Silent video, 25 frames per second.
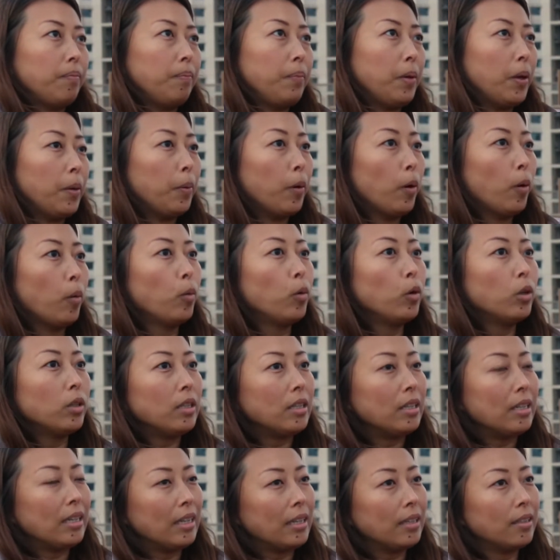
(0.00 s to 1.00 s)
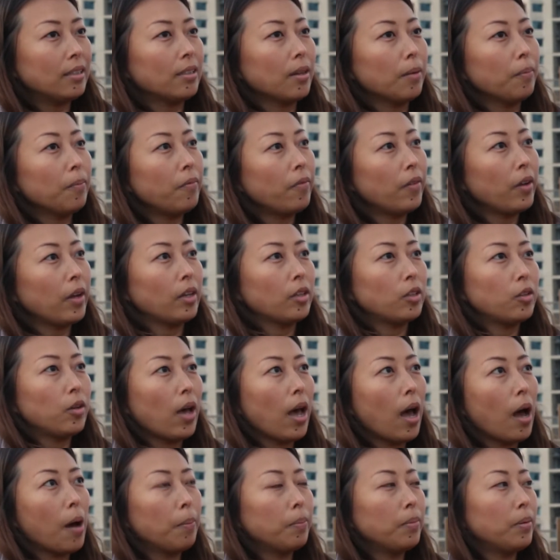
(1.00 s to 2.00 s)
people would need something to
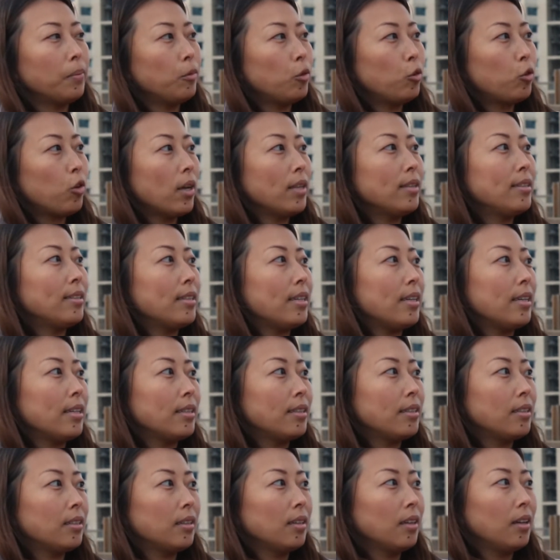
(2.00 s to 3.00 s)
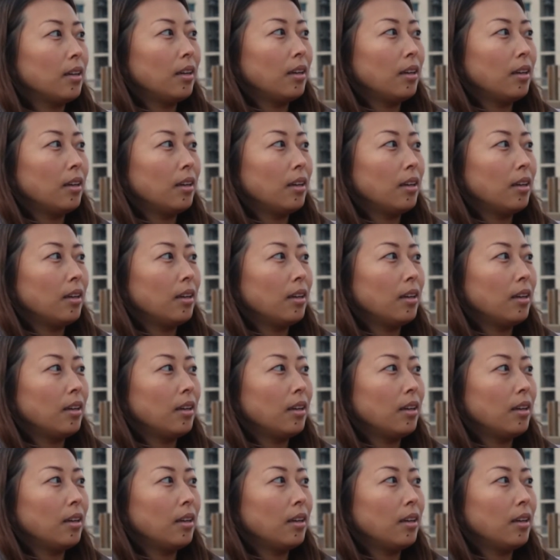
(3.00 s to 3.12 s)
help them transit.